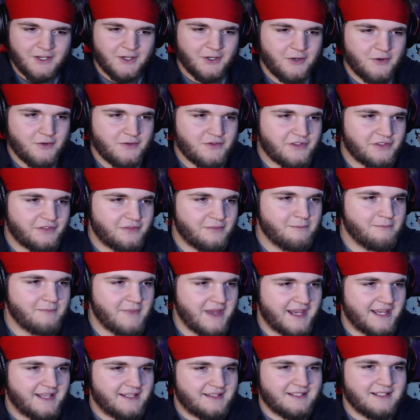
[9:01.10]
Who just
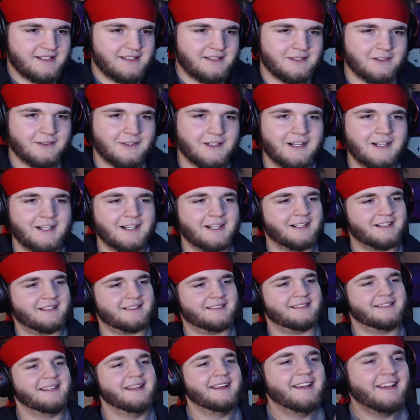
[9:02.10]
made these
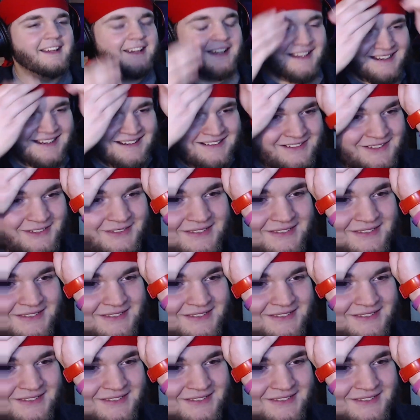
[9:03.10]
rocks? And